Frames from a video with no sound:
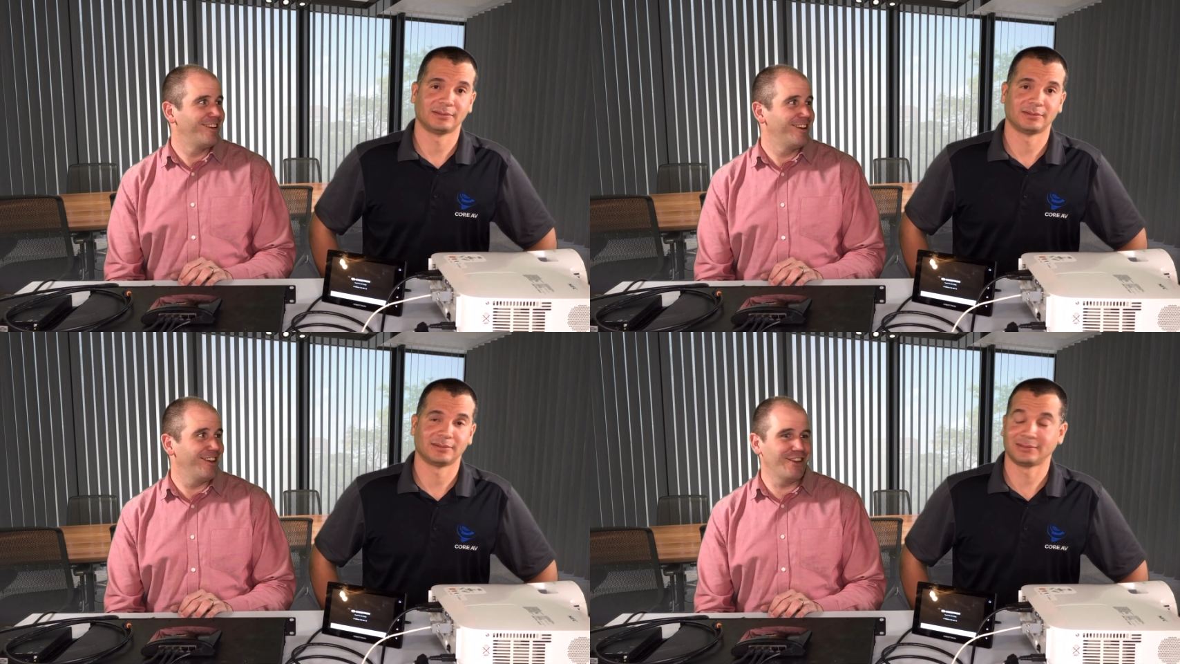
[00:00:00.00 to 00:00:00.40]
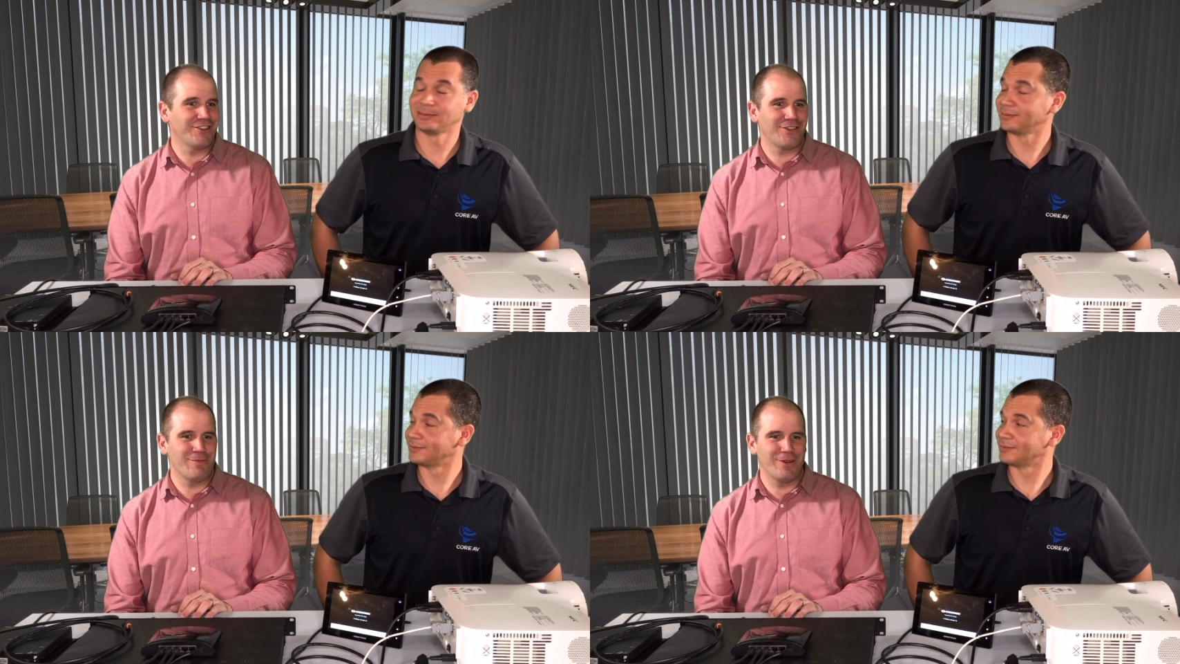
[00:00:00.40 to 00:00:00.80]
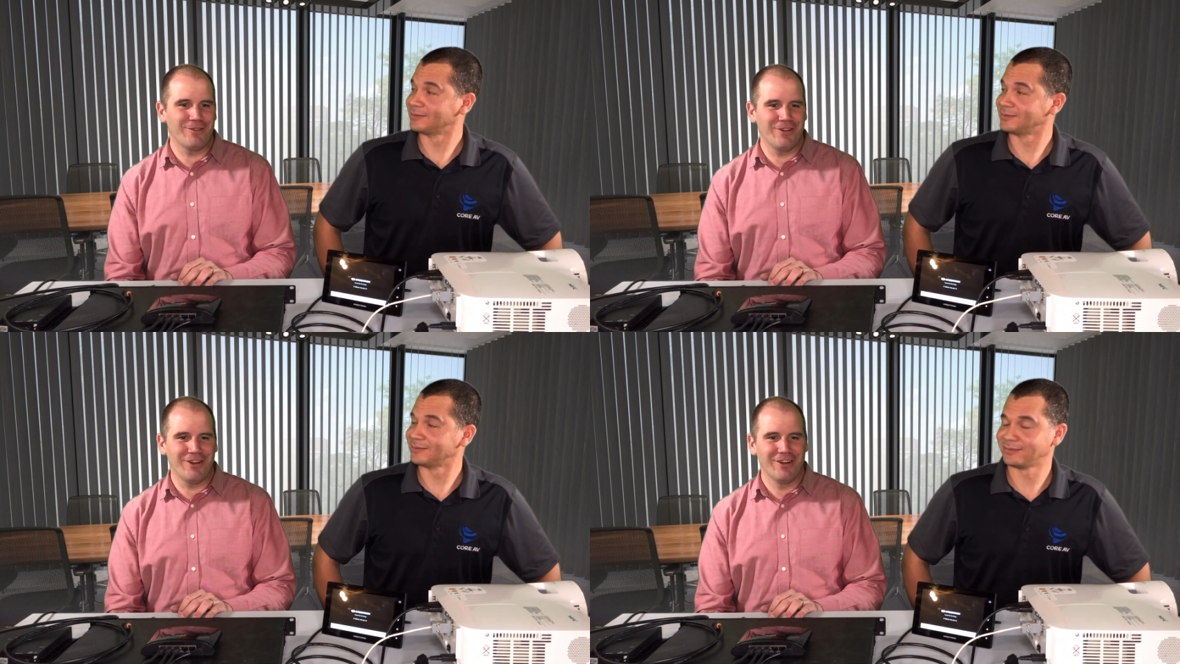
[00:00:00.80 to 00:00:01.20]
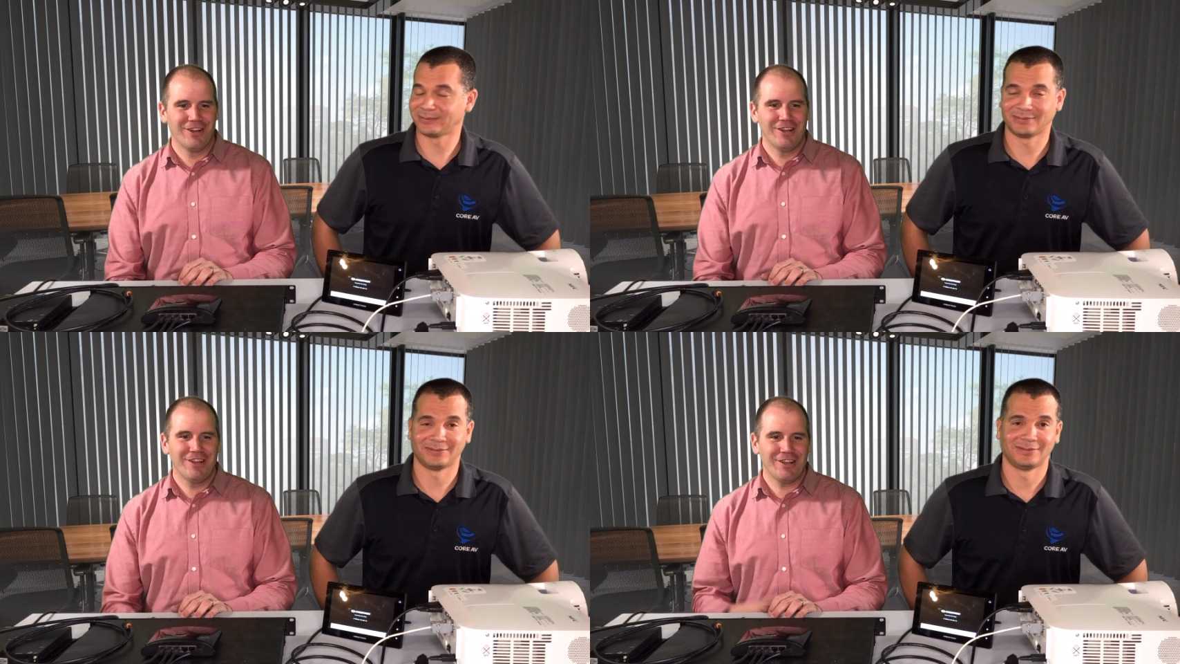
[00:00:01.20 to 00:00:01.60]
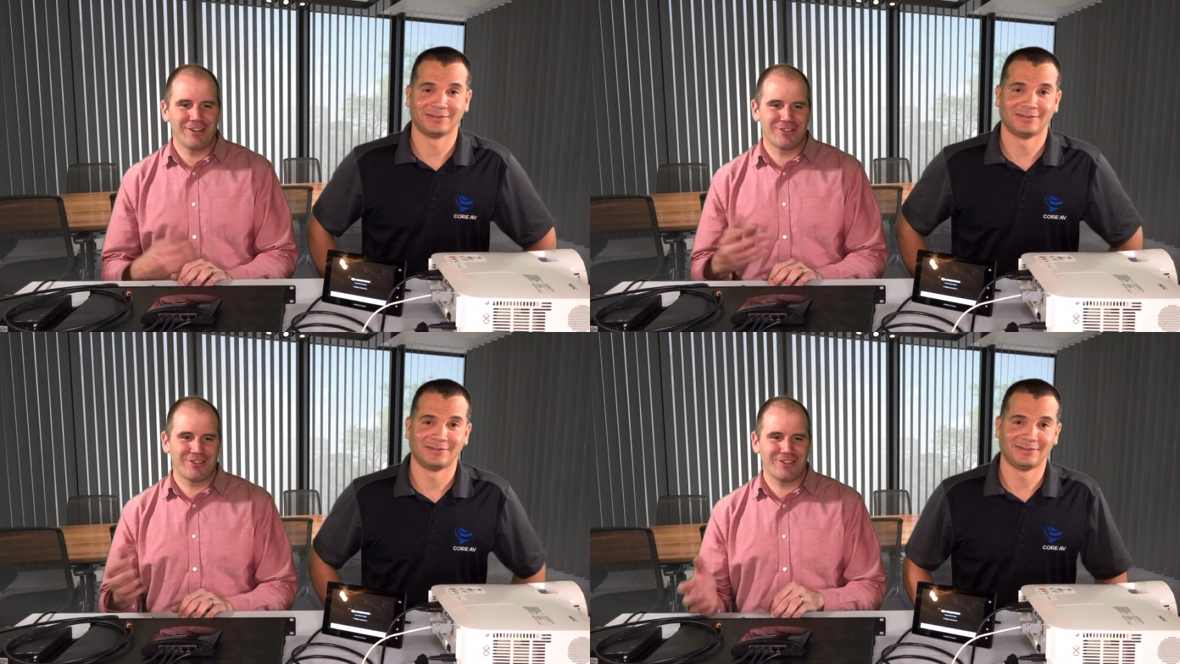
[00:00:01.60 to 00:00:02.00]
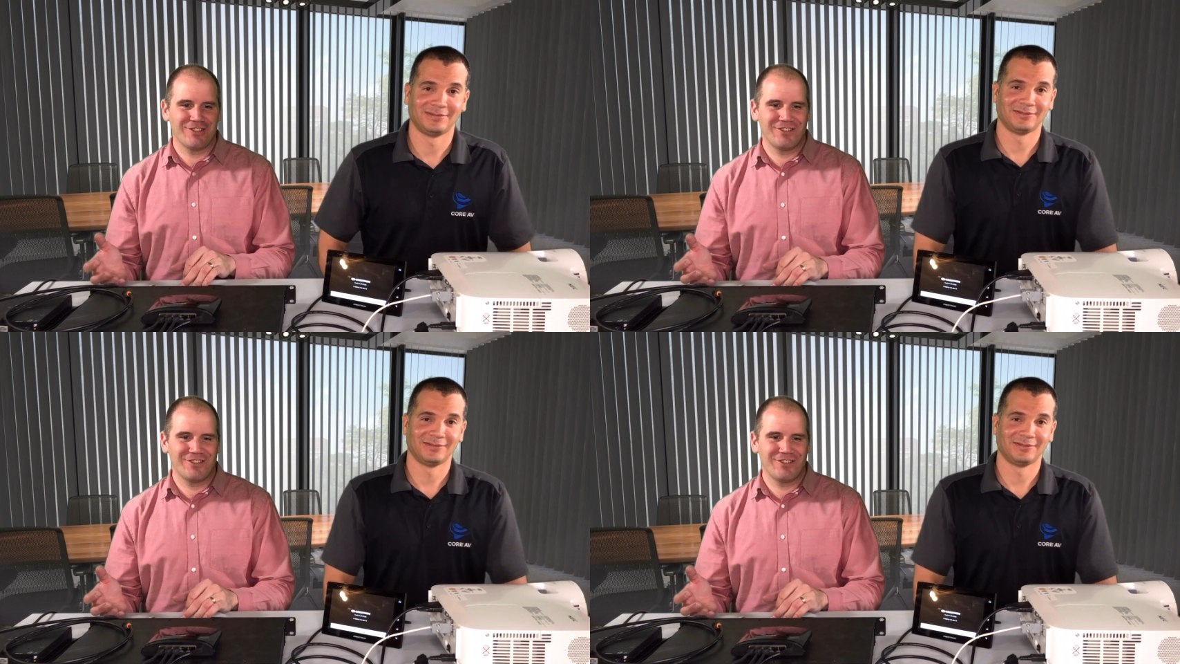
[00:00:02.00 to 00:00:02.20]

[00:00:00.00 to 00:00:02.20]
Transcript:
Speaker 1: And that's something where it's